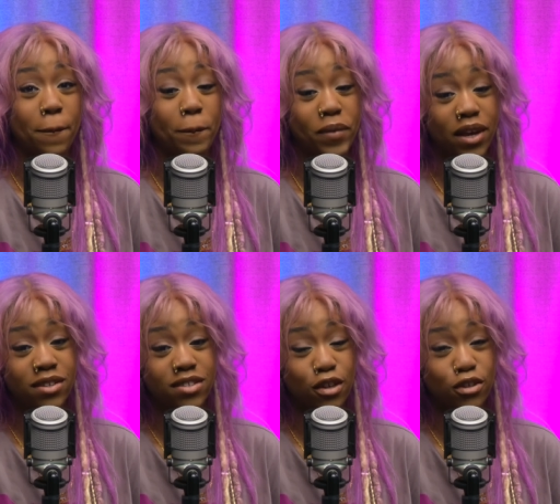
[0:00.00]

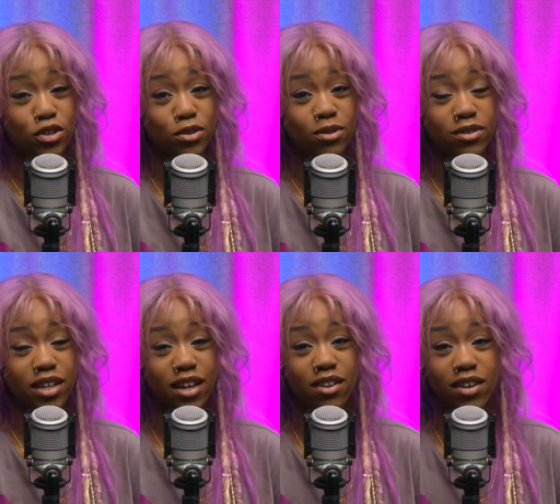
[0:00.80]
his socials
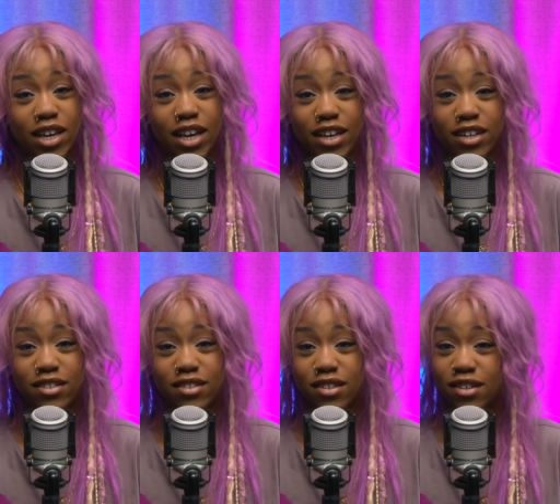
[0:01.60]
and looking at
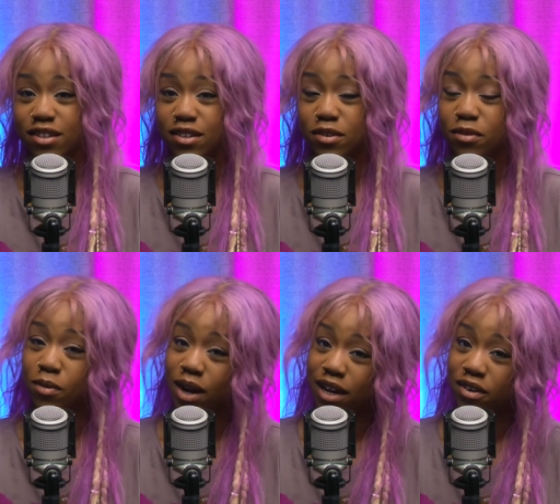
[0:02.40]
his
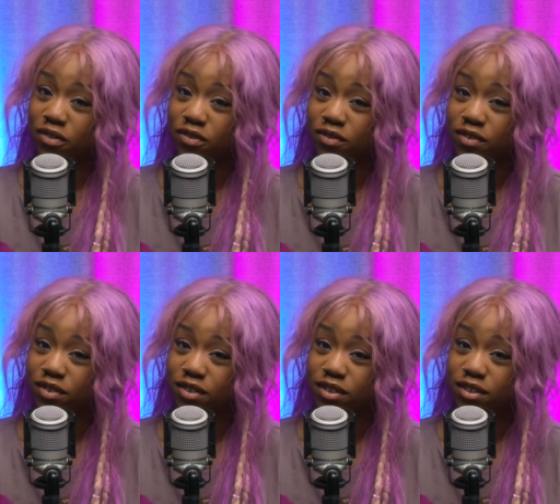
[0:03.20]
wife,
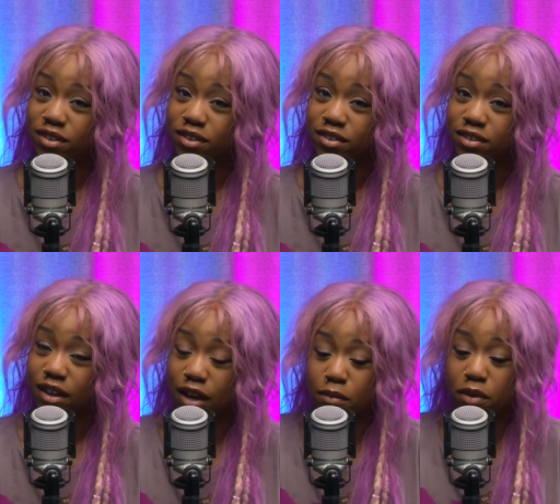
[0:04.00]

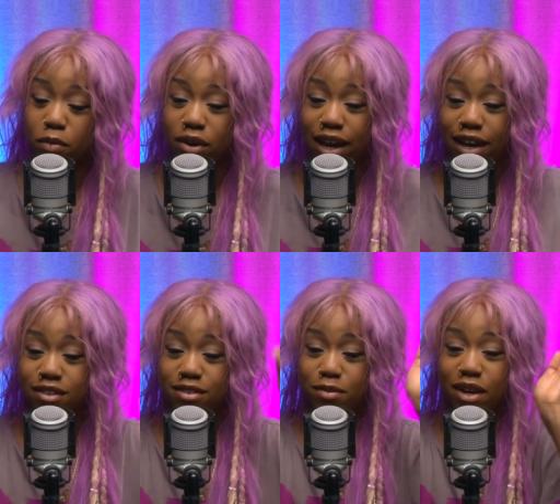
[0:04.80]
I'm going to put
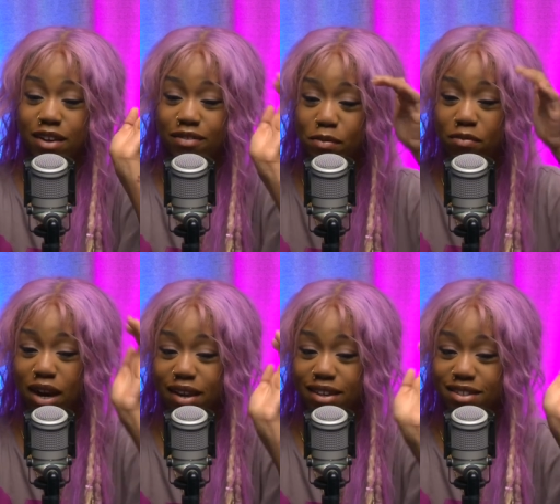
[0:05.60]
ex-wife in
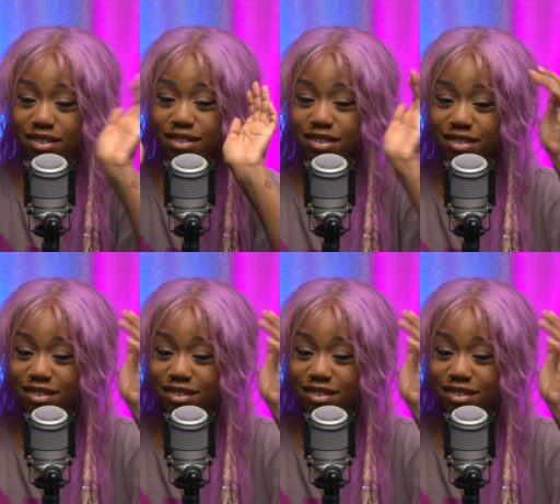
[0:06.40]
brackets,